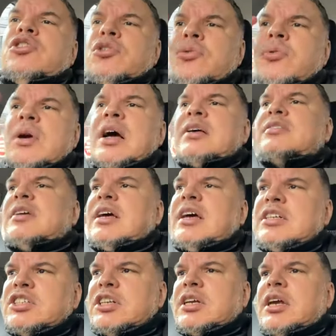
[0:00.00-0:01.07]
You, as an
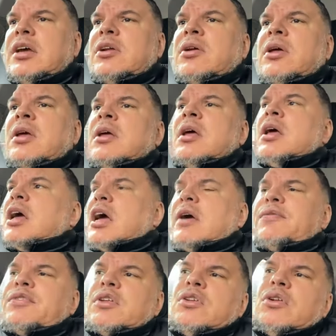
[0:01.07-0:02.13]
educator,
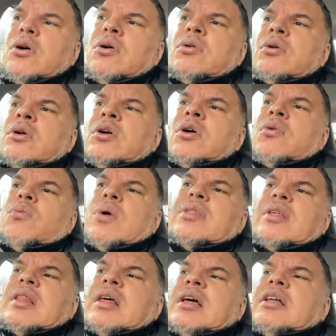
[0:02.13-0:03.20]
have to know
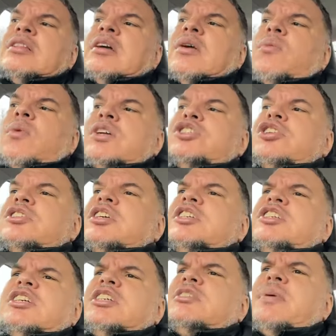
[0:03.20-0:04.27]
whether what you're
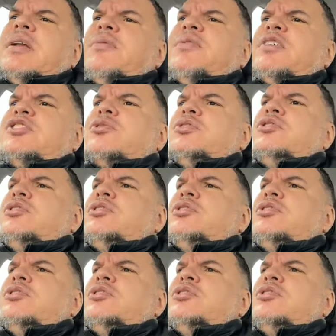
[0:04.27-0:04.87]
teaching is beneficial.